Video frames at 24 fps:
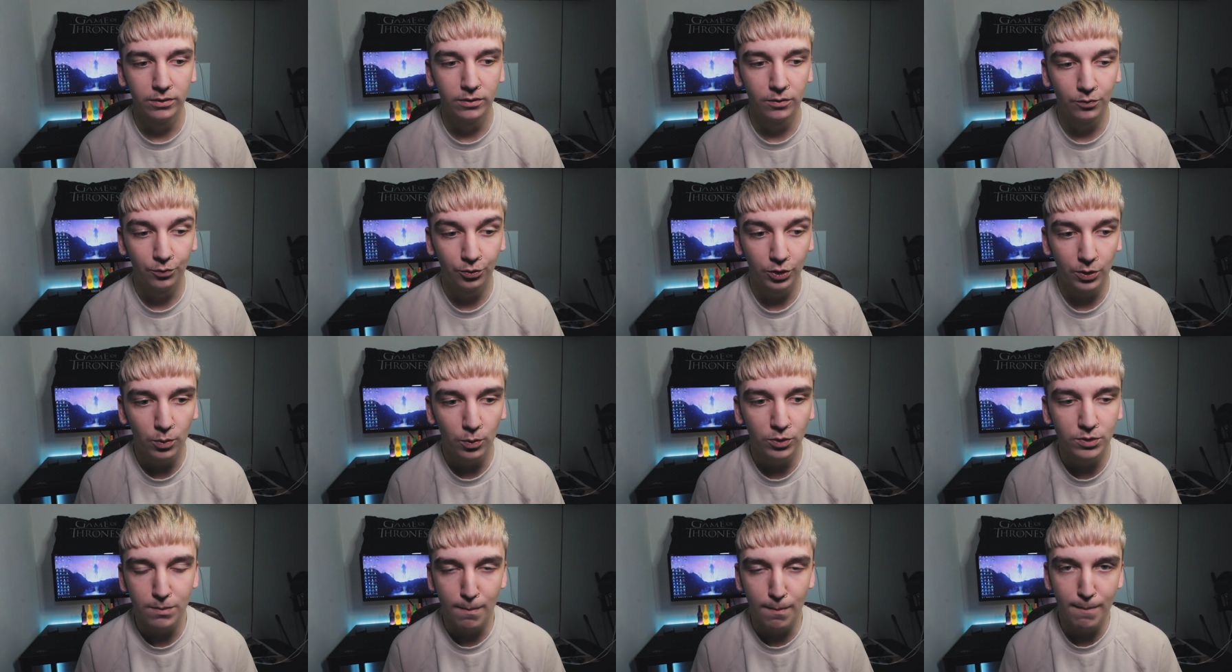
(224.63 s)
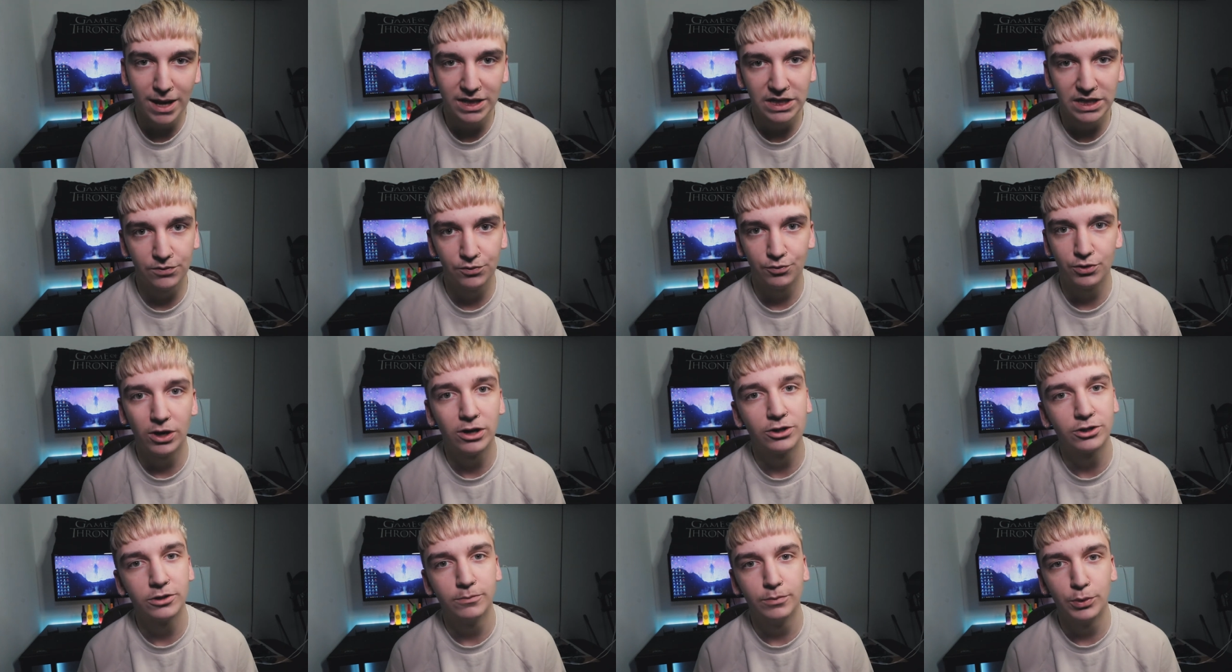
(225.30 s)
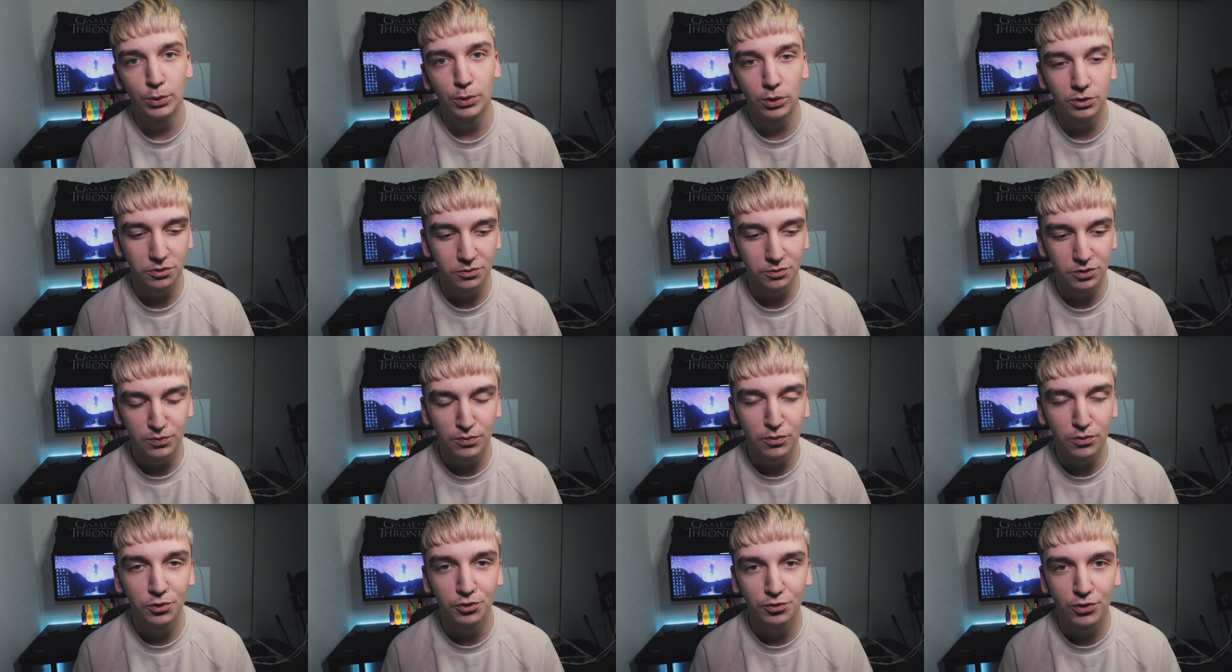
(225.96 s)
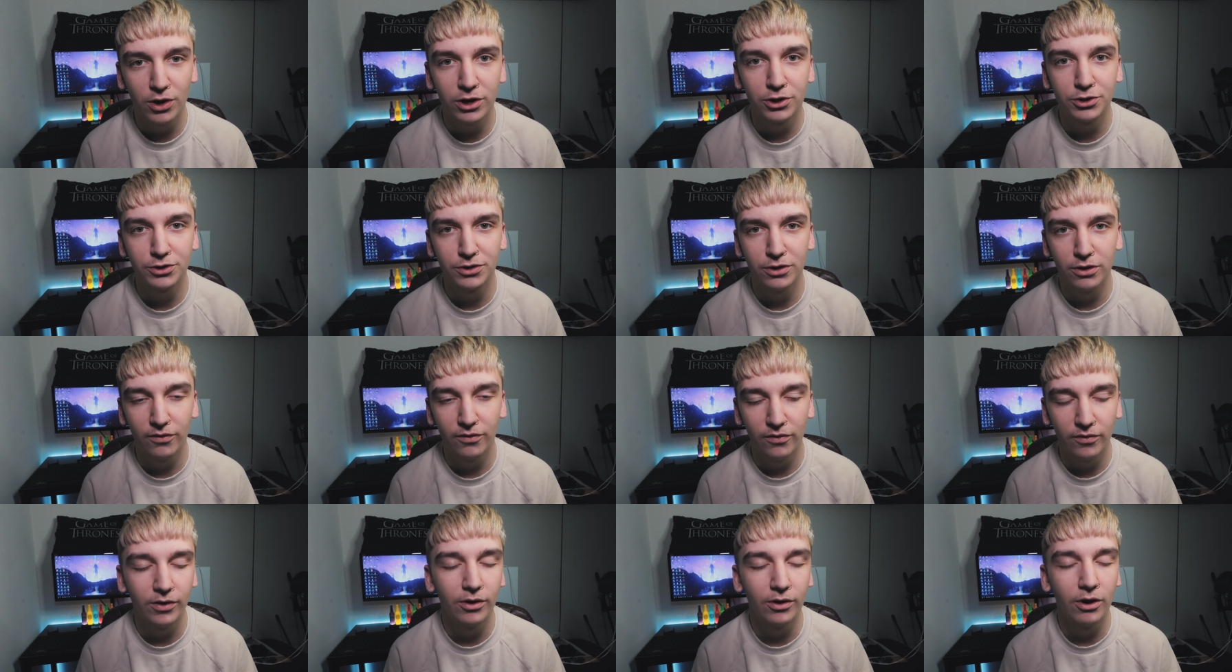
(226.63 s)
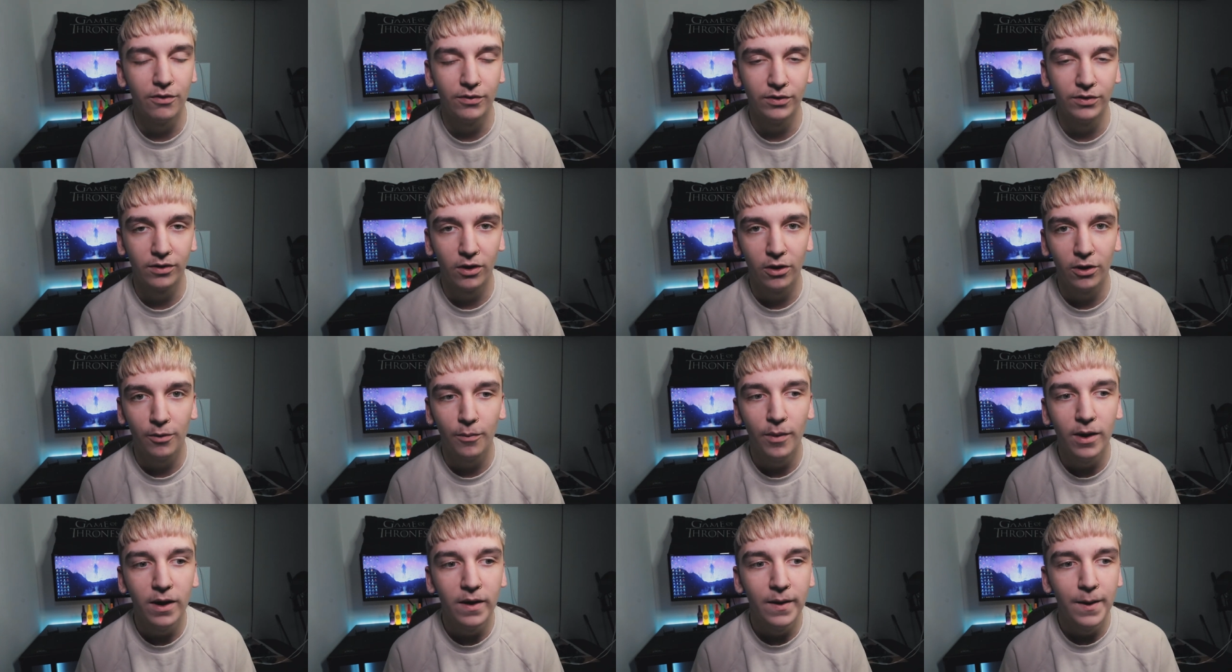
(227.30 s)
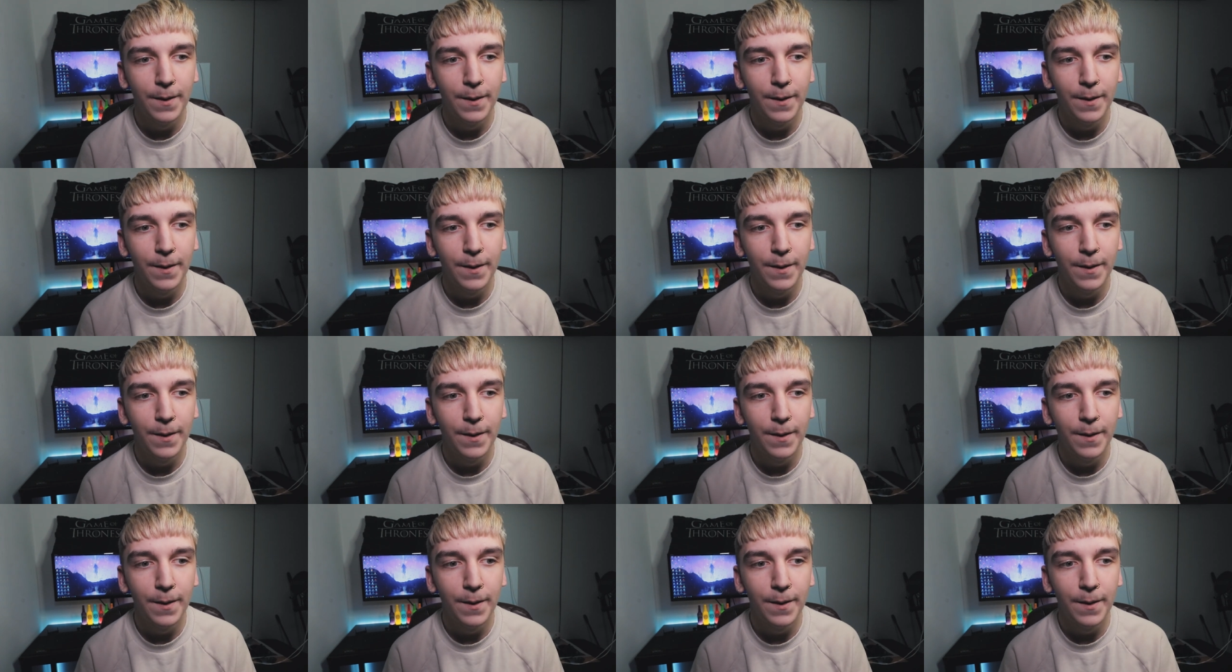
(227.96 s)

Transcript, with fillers: It wasn't massive traction, but we got some small traction over over time